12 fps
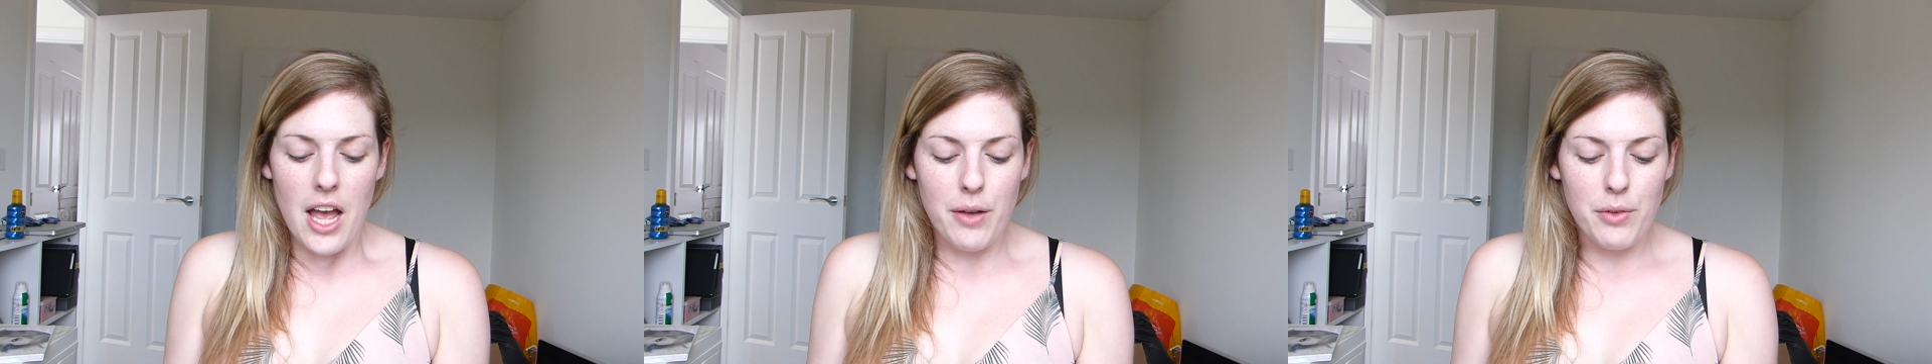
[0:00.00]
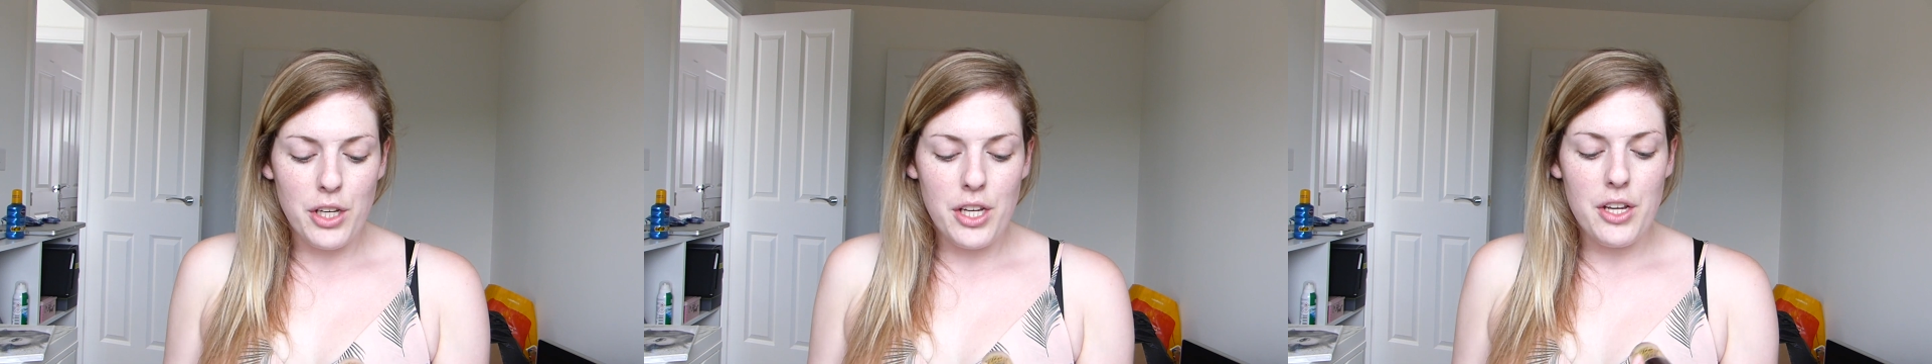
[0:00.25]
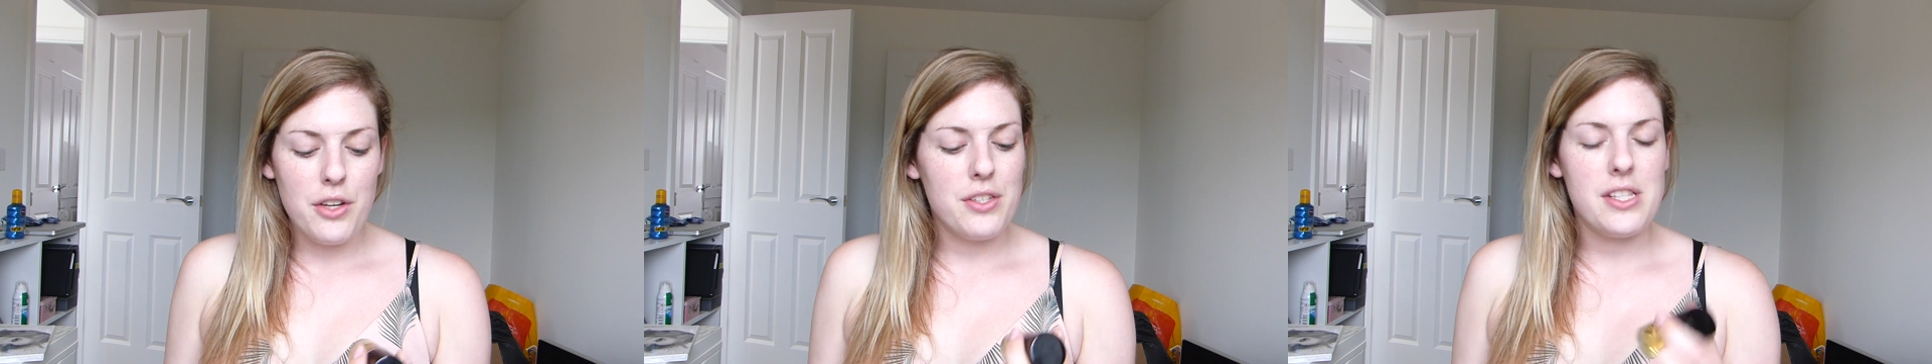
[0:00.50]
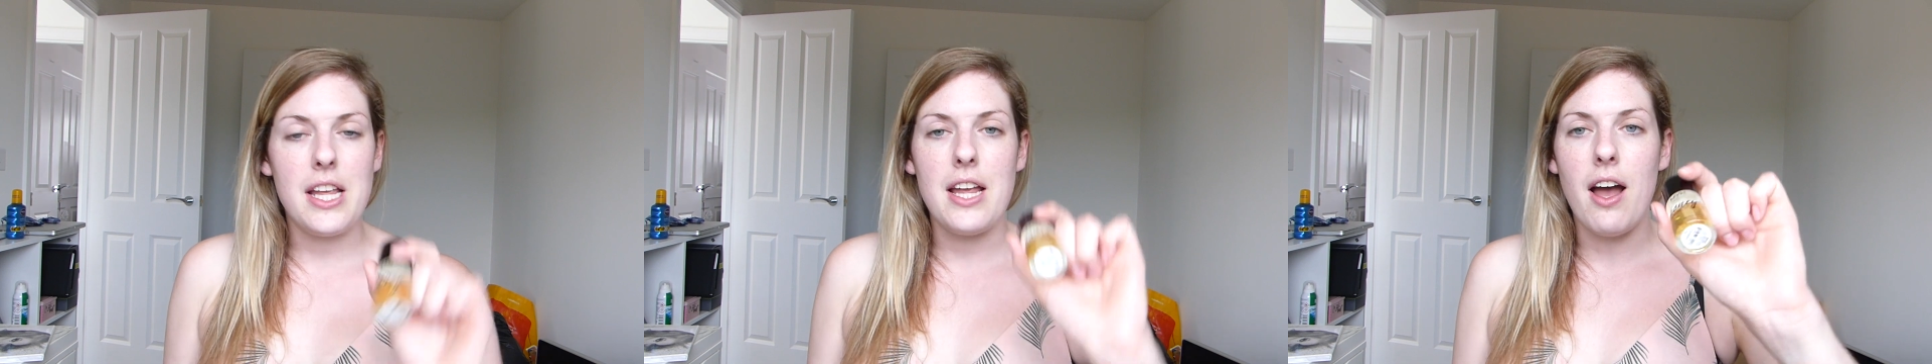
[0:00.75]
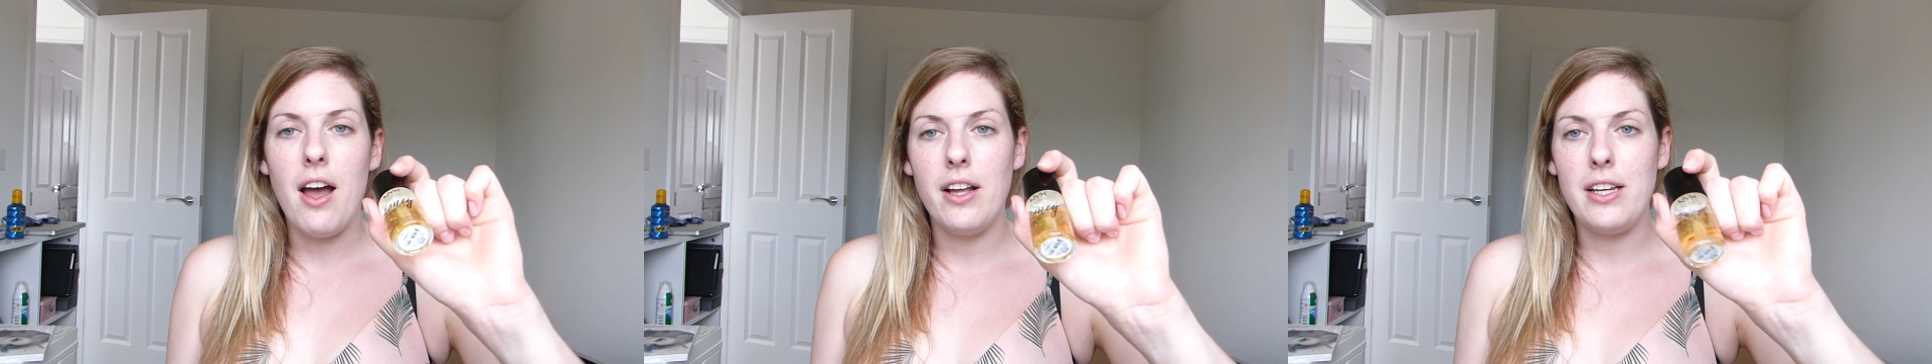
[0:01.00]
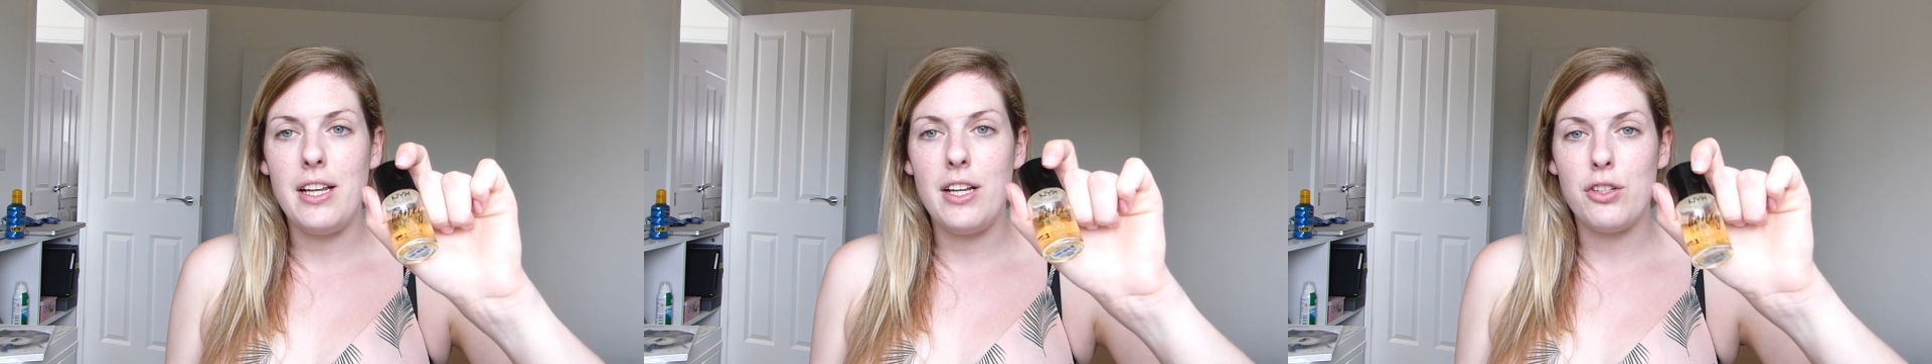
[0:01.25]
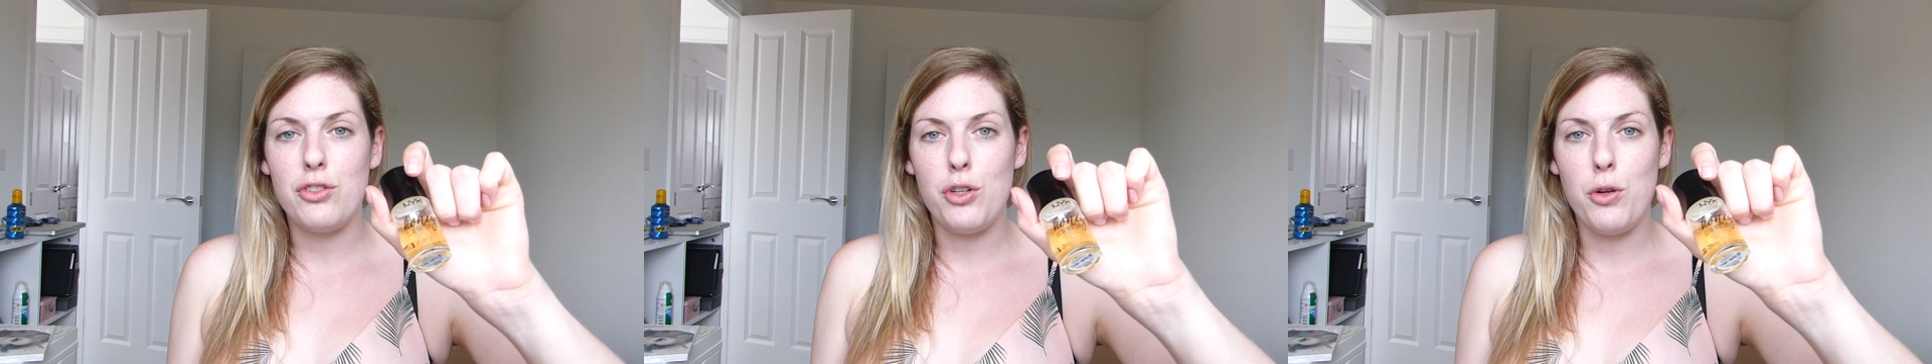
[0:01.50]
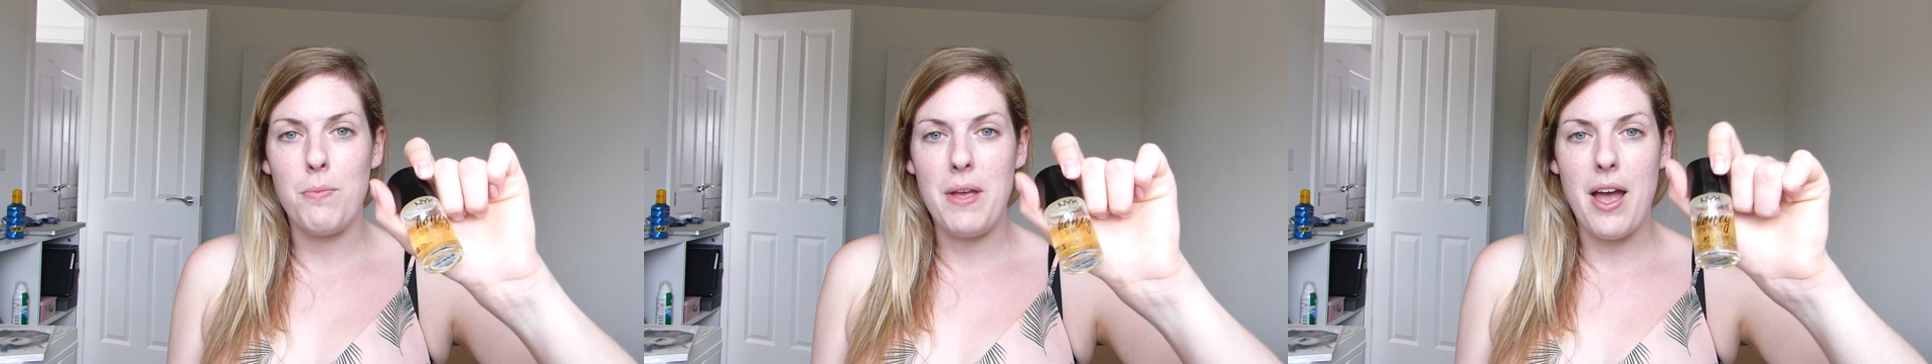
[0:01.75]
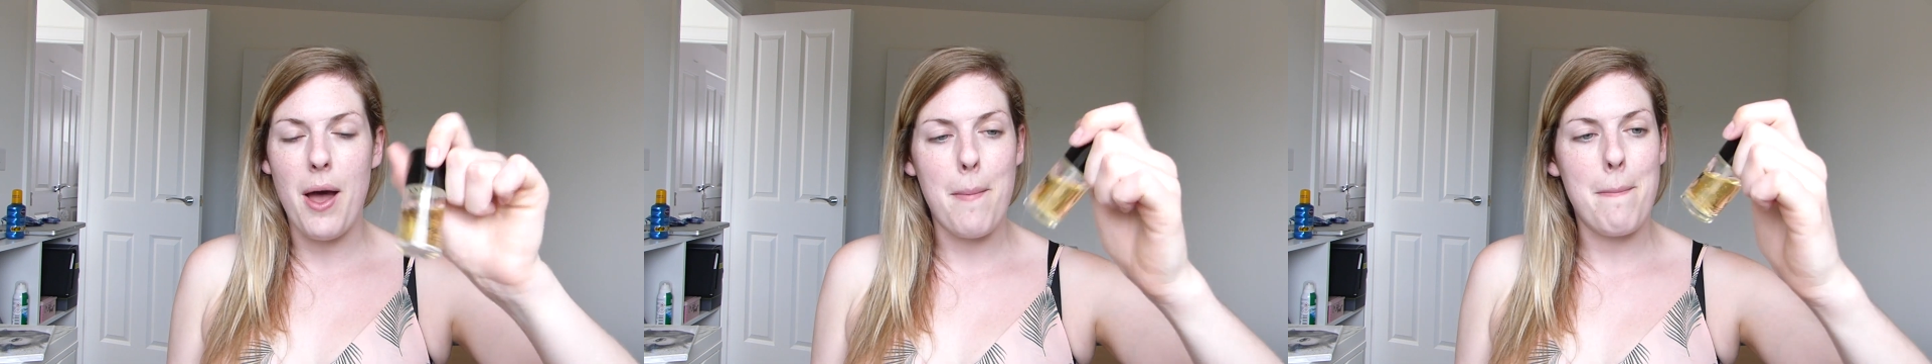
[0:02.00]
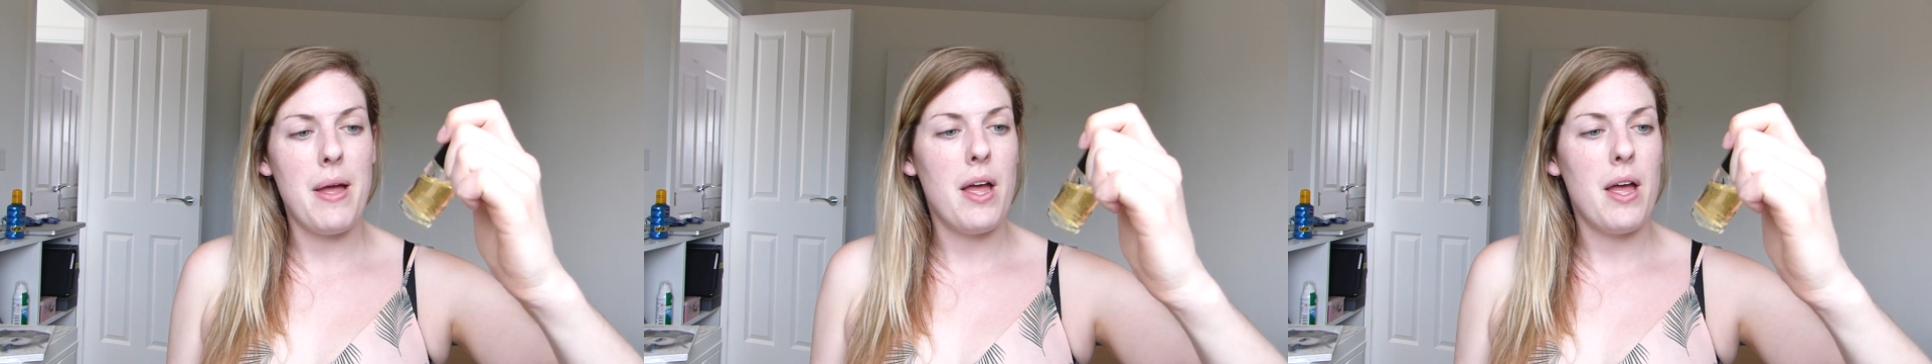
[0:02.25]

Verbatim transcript: I'm going to use the Honey Dew Me Up